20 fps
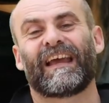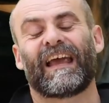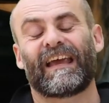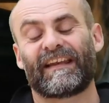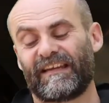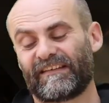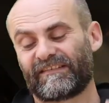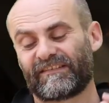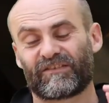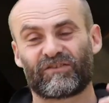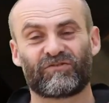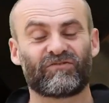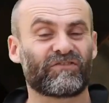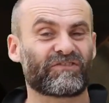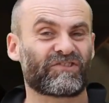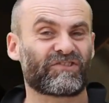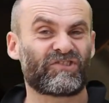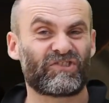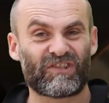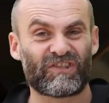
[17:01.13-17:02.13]
and it's a
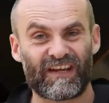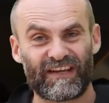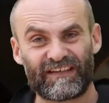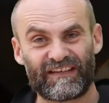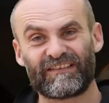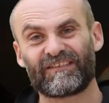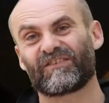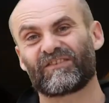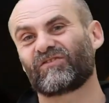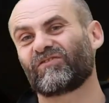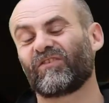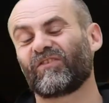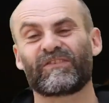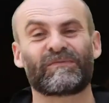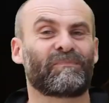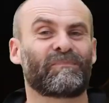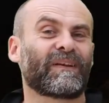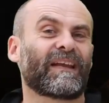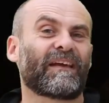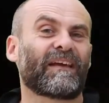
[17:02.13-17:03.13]
cross-gen,
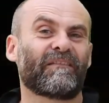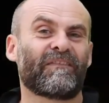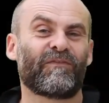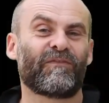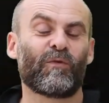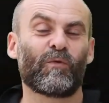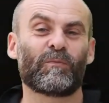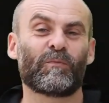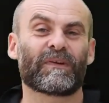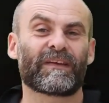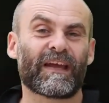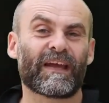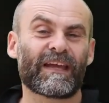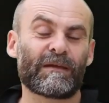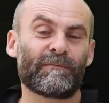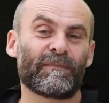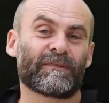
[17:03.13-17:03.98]
cross-platform game.